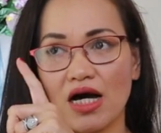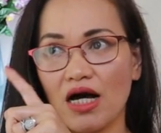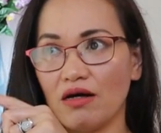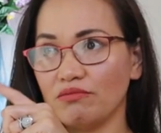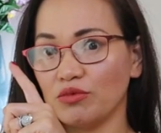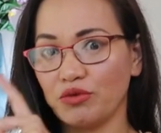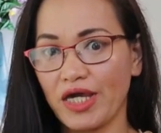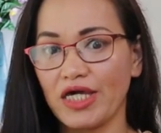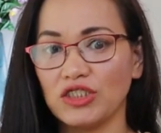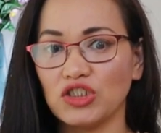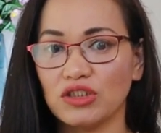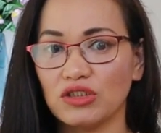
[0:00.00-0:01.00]
um,
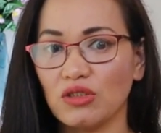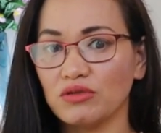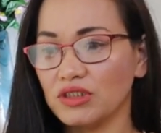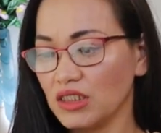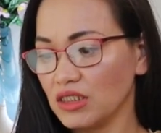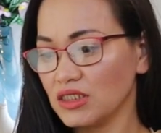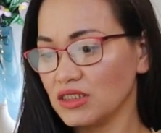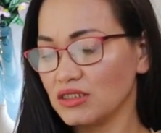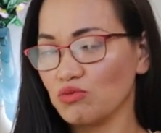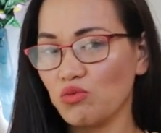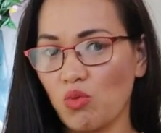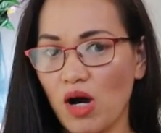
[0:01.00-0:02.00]
range. So
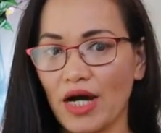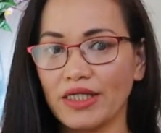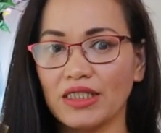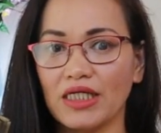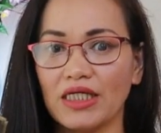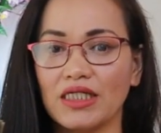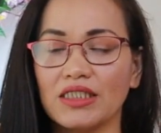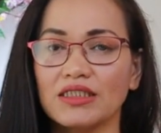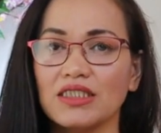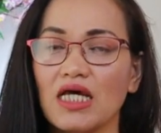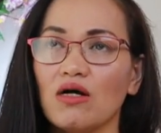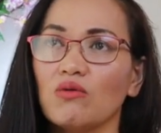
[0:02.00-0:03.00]
this one
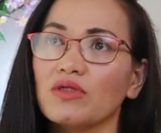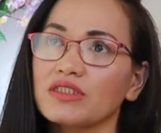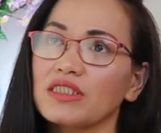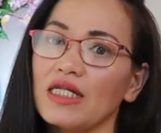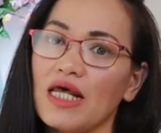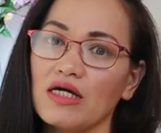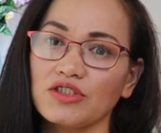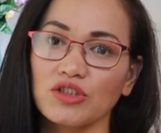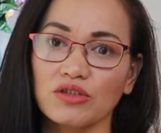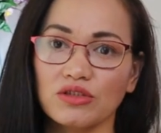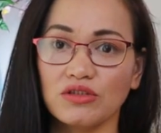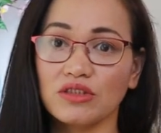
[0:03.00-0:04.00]
is was
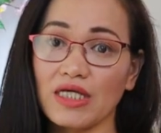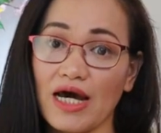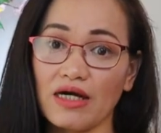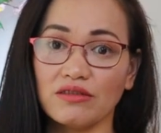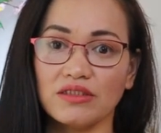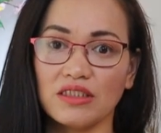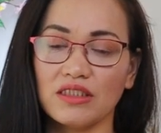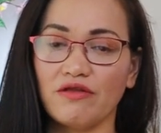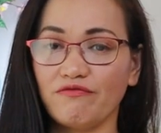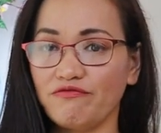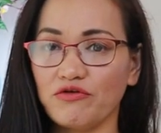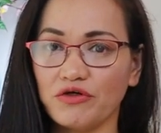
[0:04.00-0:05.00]
launched on
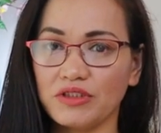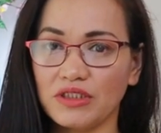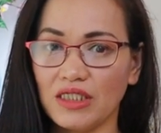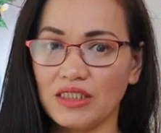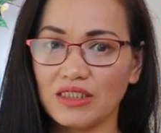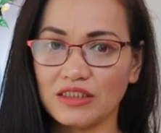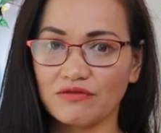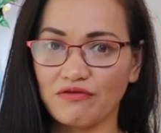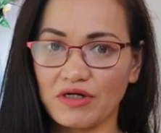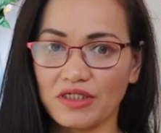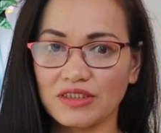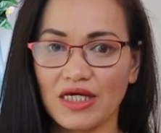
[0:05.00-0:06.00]
2014 as
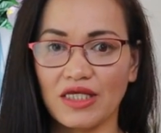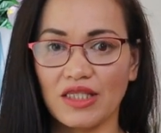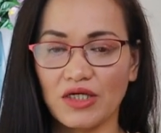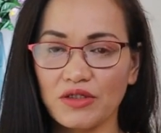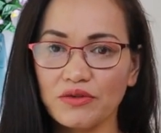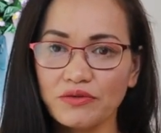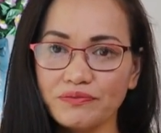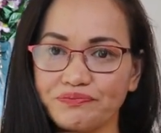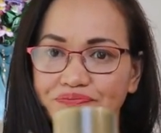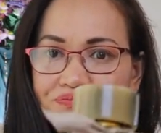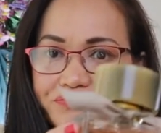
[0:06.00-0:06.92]
far as I know.